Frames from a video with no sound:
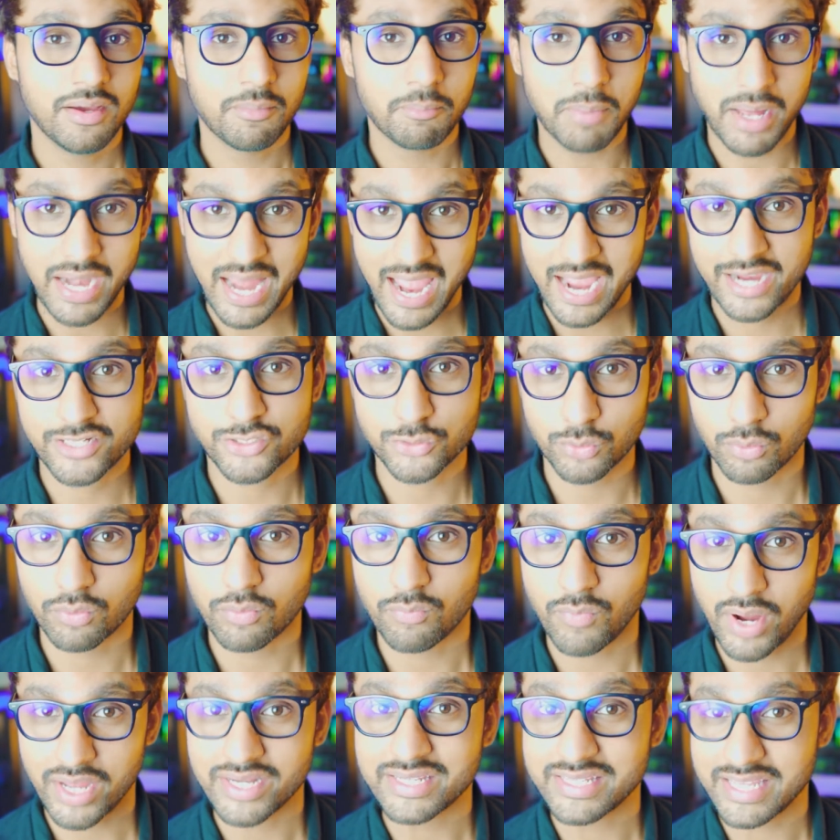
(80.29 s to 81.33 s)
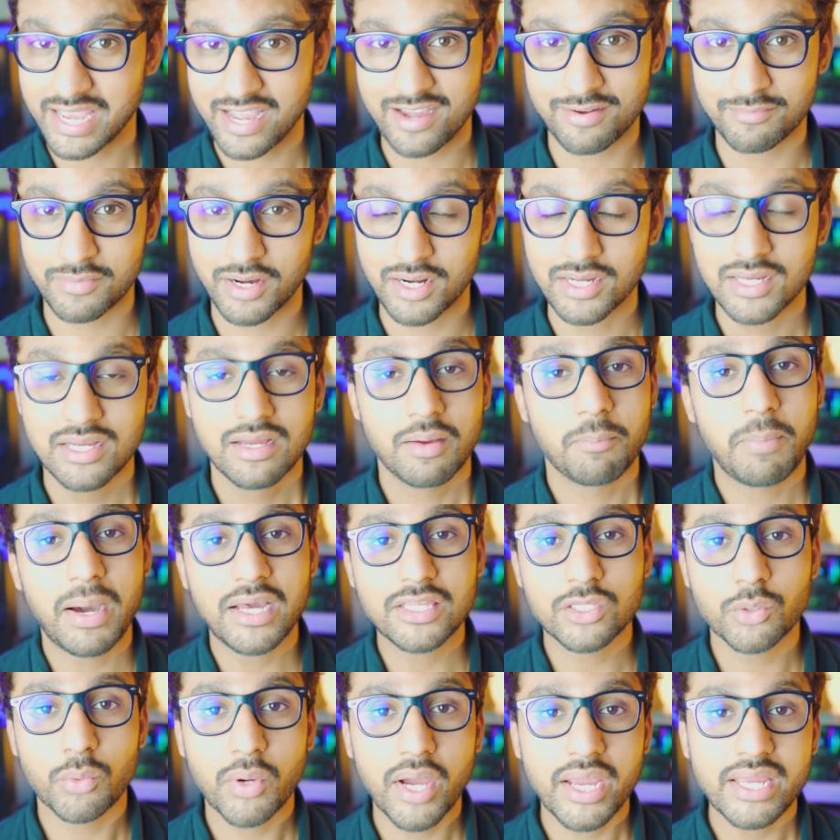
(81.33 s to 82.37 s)
but actual red camera. By
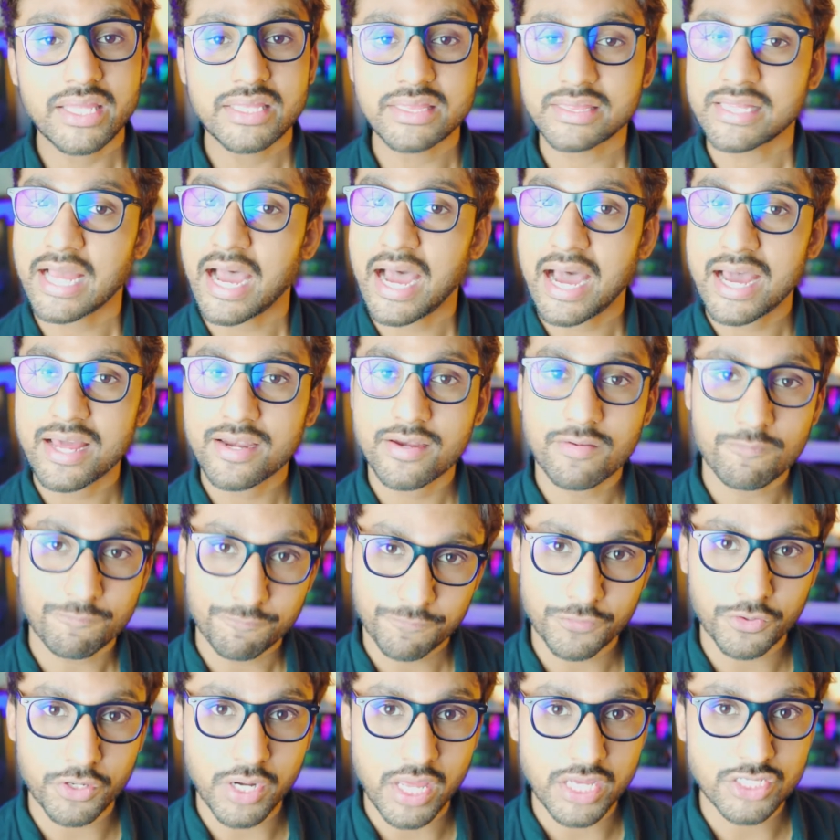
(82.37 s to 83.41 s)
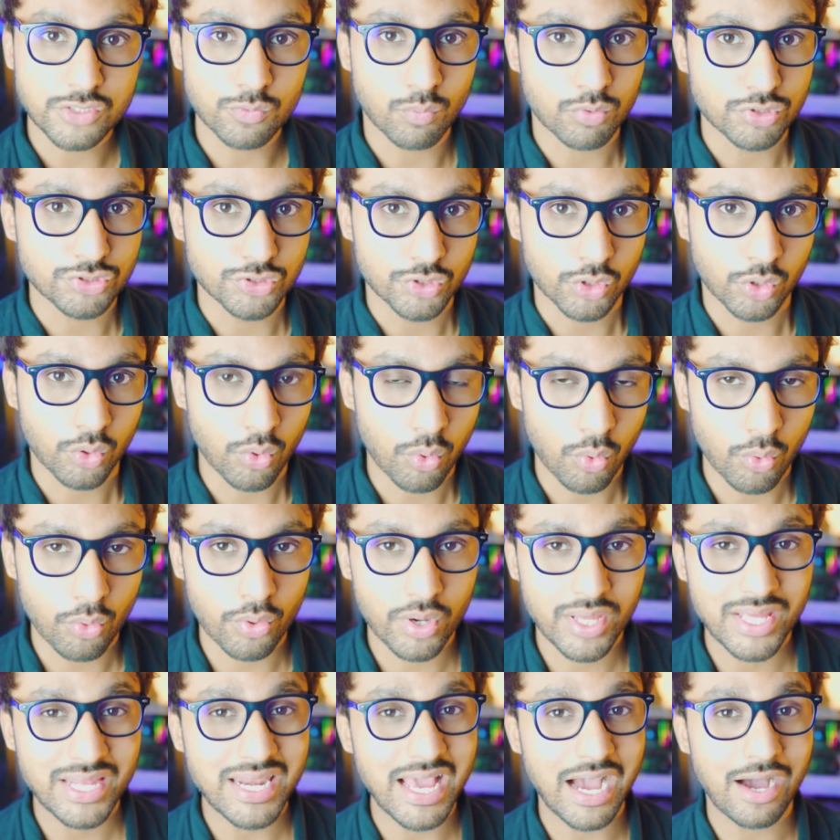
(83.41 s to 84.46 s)
the way, that footage was
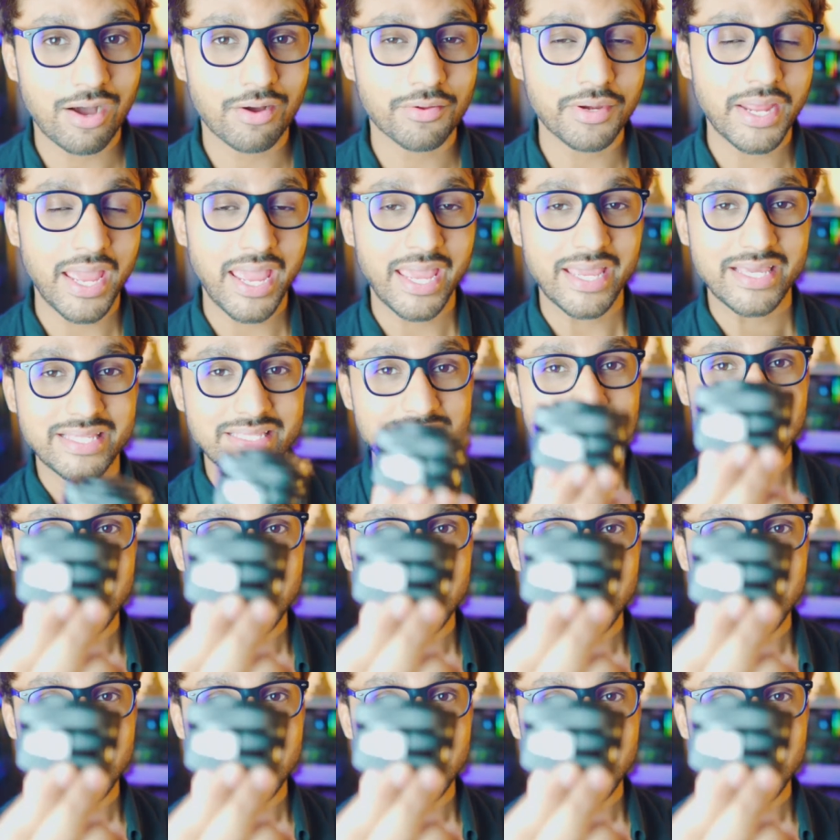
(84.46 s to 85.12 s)
recorded on a